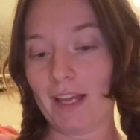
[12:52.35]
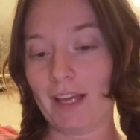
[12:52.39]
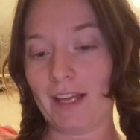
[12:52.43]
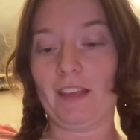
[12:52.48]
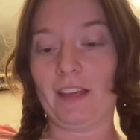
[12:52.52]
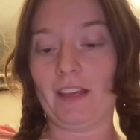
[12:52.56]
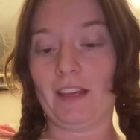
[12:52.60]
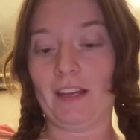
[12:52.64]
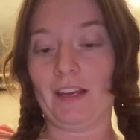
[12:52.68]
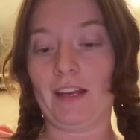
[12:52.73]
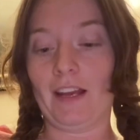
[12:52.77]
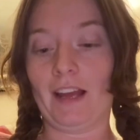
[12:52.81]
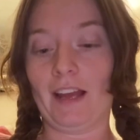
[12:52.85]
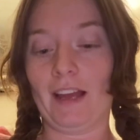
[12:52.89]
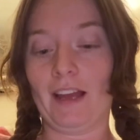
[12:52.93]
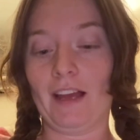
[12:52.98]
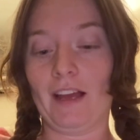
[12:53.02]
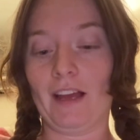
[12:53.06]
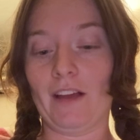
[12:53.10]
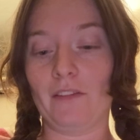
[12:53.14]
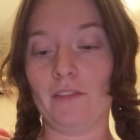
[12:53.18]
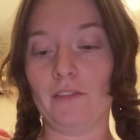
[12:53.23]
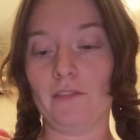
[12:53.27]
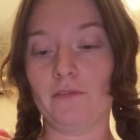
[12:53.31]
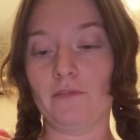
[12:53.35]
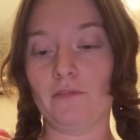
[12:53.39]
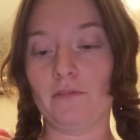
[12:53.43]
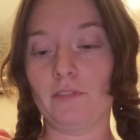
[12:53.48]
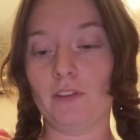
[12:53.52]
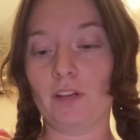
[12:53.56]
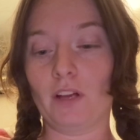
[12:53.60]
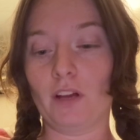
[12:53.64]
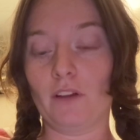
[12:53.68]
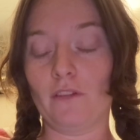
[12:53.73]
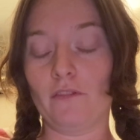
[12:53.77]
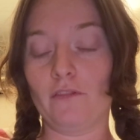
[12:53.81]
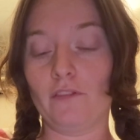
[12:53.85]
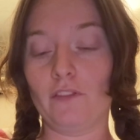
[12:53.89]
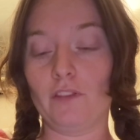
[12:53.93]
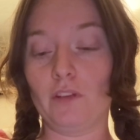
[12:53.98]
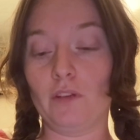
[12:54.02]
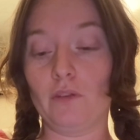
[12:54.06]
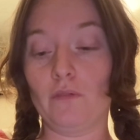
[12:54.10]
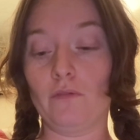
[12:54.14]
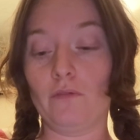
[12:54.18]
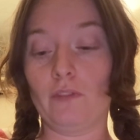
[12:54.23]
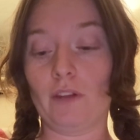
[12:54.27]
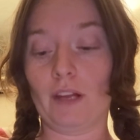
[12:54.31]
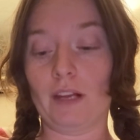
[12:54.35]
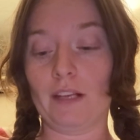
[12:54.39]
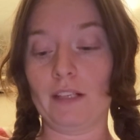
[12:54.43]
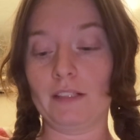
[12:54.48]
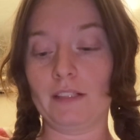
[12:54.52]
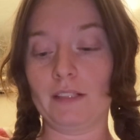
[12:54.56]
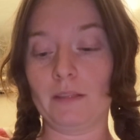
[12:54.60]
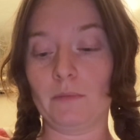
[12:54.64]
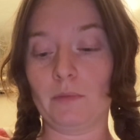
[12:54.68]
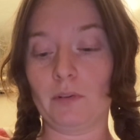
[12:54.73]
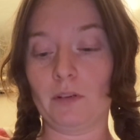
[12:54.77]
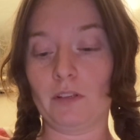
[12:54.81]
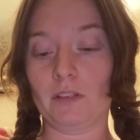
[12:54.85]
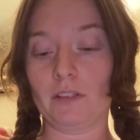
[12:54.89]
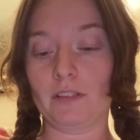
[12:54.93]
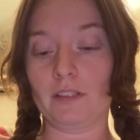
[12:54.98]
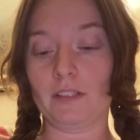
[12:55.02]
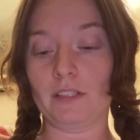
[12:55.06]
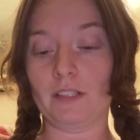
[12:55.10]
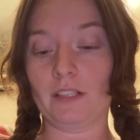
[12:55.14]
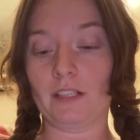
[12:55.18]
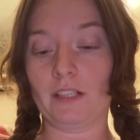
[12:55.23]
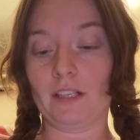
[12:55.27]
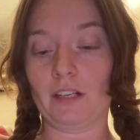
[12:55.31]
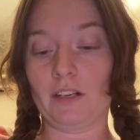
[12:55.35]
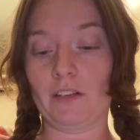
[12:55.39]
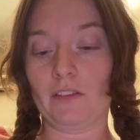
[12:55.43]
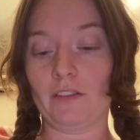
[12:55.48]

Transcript: And I have a few fantasy books in here